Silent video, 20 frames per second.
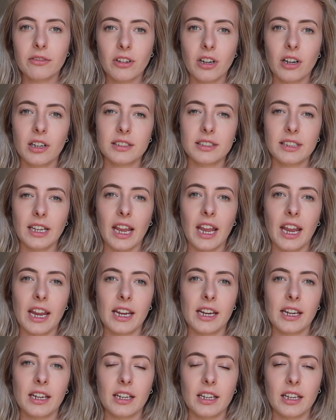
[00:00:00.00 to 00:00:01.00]
of our
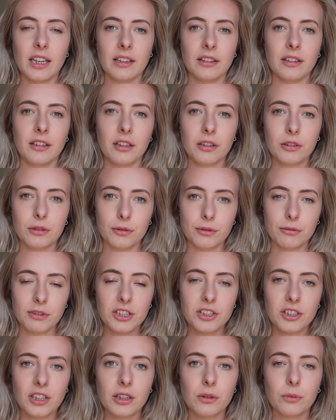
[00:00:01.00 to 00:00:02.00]
day in the Knuckles
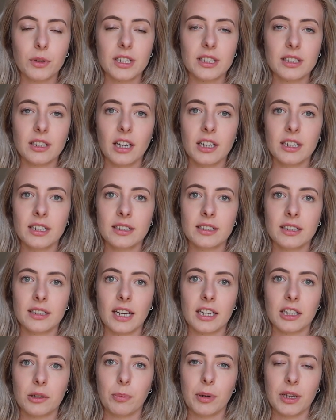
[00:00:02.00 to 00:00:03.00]
region, we decided to
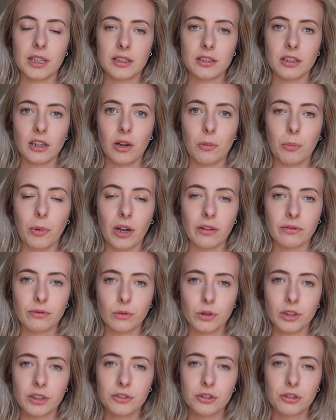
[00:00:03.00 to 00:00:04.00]
take a pit stop at
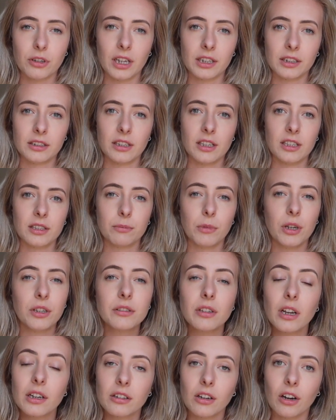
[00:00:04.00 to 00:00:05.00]
one of Sri Lanka's
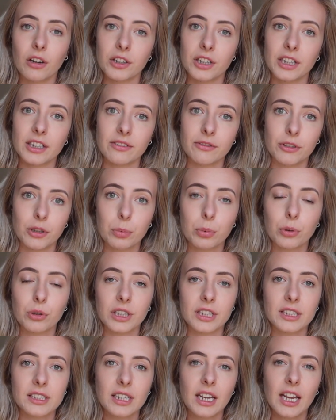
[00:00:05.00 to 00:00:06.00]
most iconic
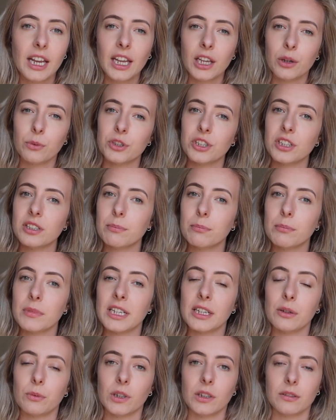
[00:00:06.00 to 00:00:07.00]
viewpoints, which is
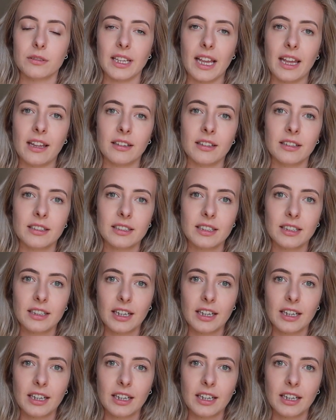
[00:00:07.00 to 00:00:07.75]
Mini World's End.